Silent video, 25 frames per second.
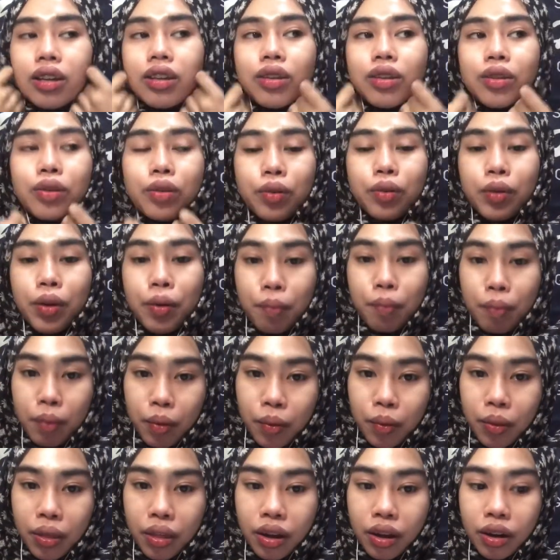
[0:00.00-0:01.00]
to repay
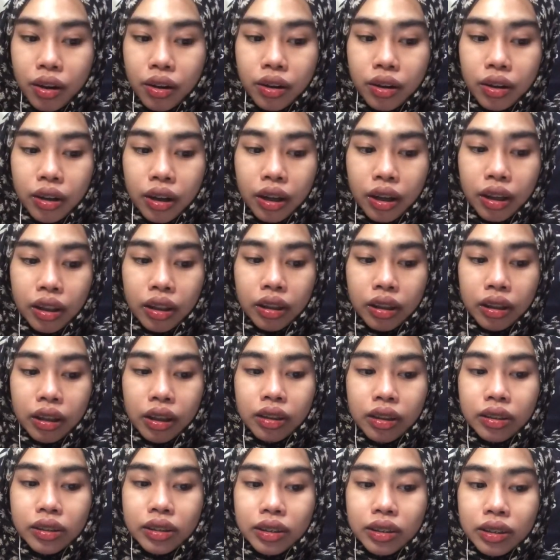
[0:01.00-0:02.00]
with her, and
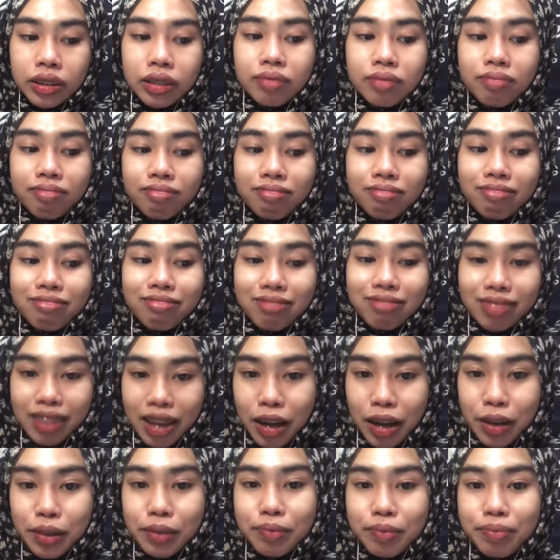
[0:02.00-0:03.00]
then
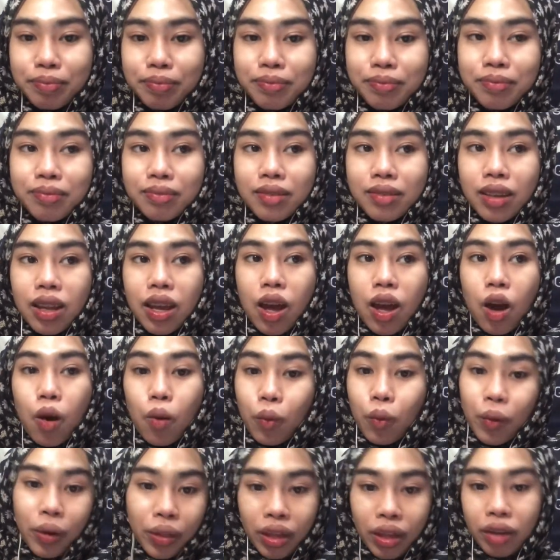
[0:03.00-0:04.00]
yeah.
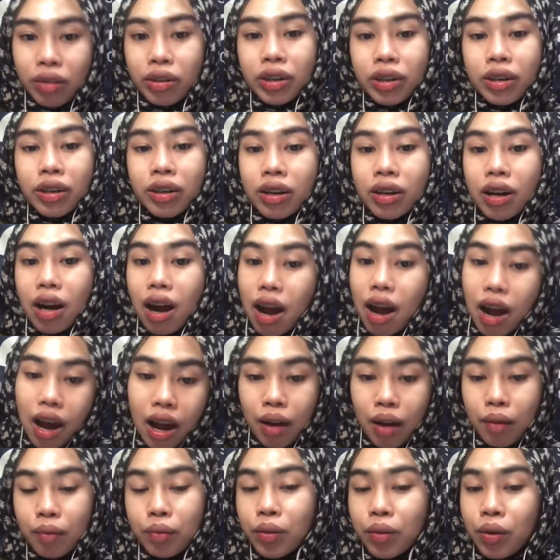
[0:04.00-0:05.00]
Without her,
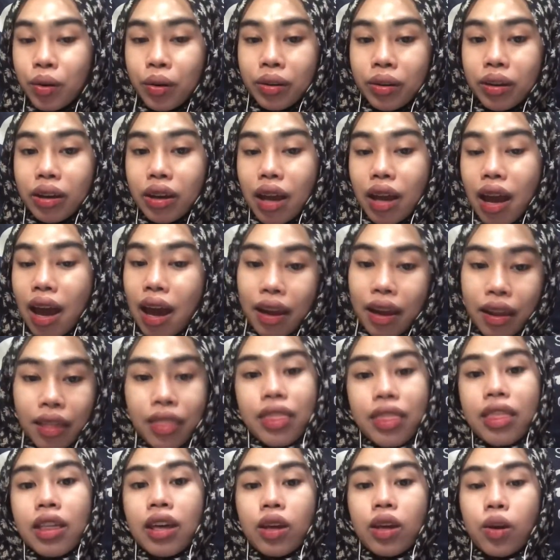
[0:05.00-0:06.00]
I'm not
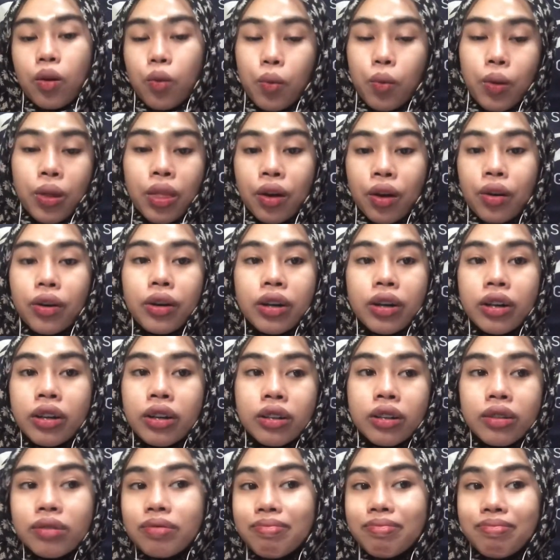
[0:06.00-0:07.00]
anything. Without her,
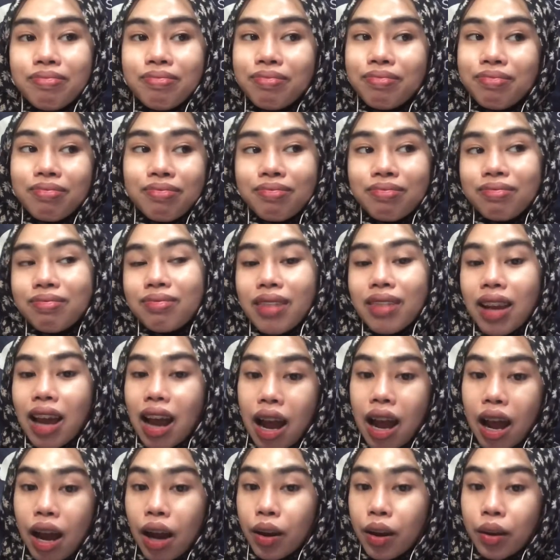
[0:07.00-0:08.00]

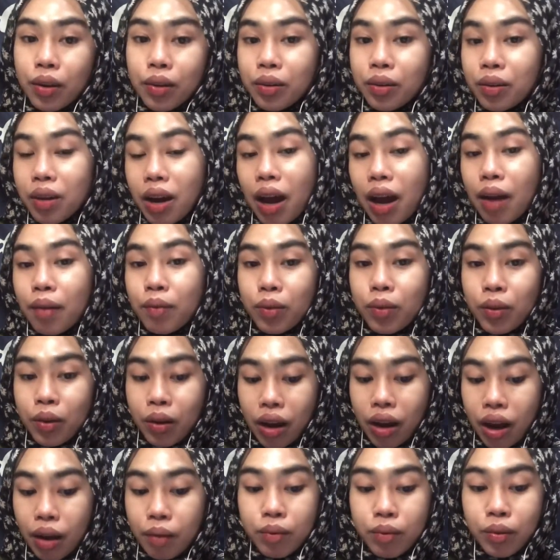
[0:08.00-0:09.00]
I'm
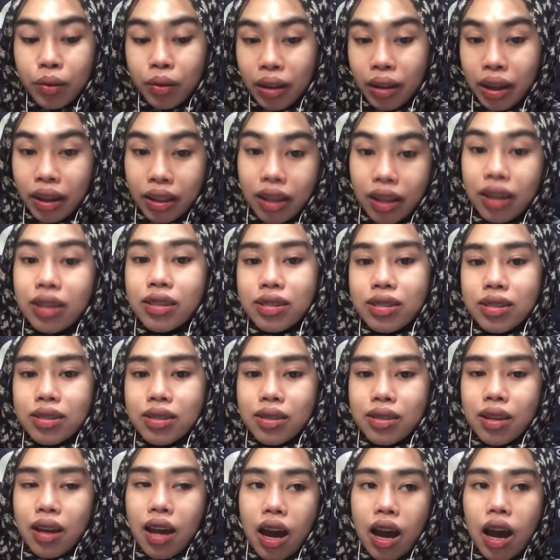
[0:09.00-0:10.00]
not like this.
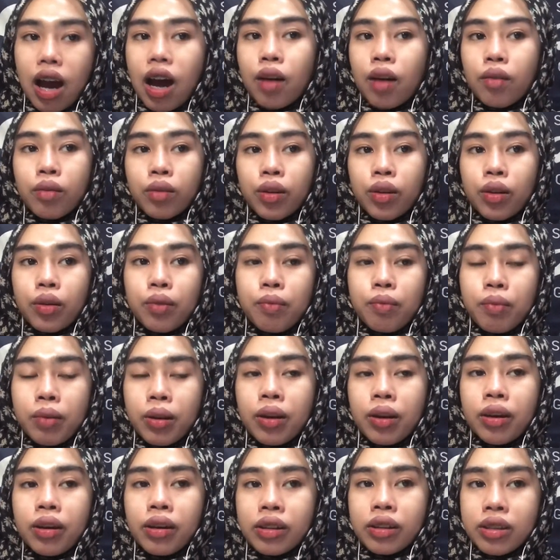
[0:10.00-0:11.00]
I'm not be
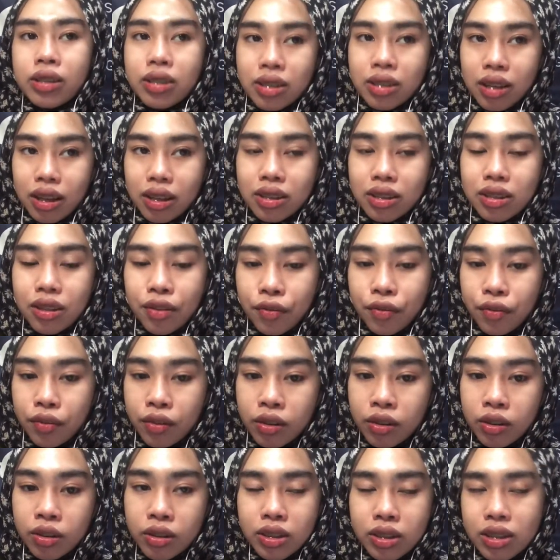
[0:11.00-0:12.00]
a
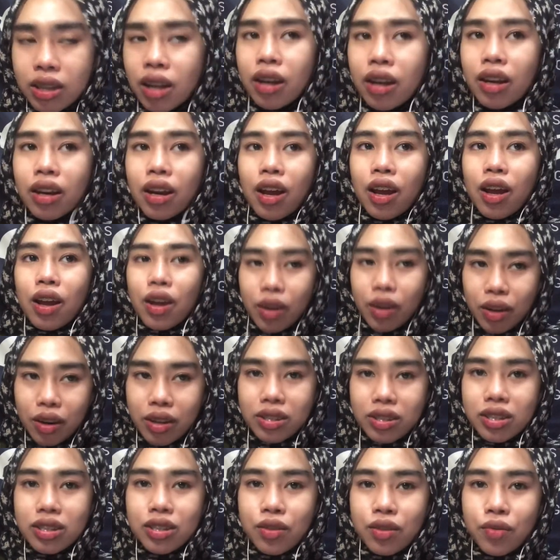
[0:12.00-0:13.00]
successful. It's not
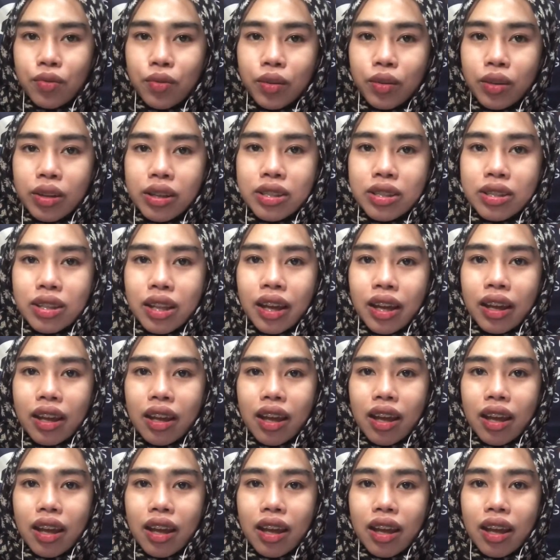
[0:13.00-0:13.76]
successful. It's like